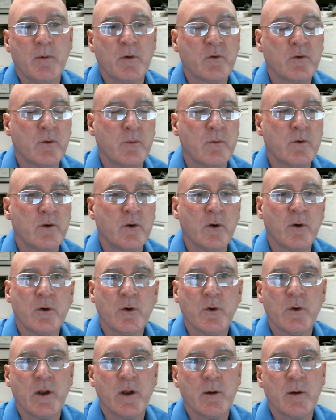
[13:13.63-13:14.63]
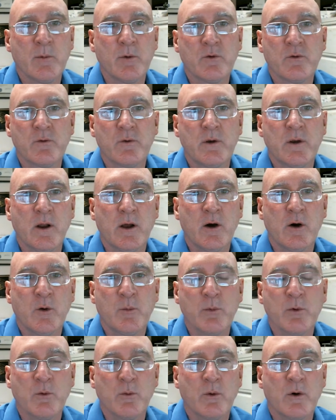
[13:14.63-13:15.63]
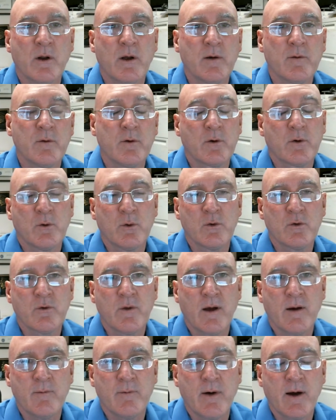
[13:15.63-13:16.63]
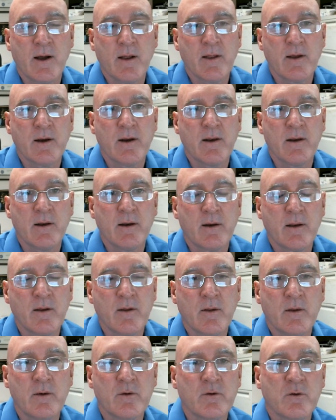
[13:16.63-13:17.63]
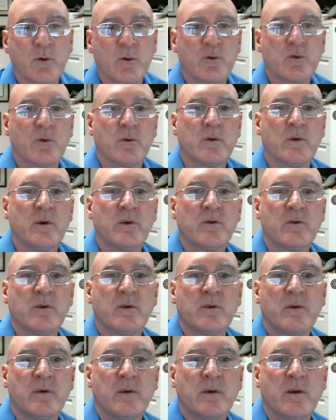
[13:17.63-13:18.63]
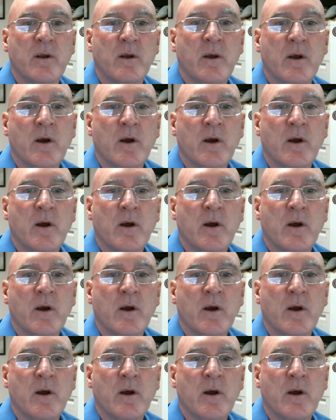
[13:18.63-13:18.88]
if some you know your neighbors need help or whatever, of course not violating any of these social distancing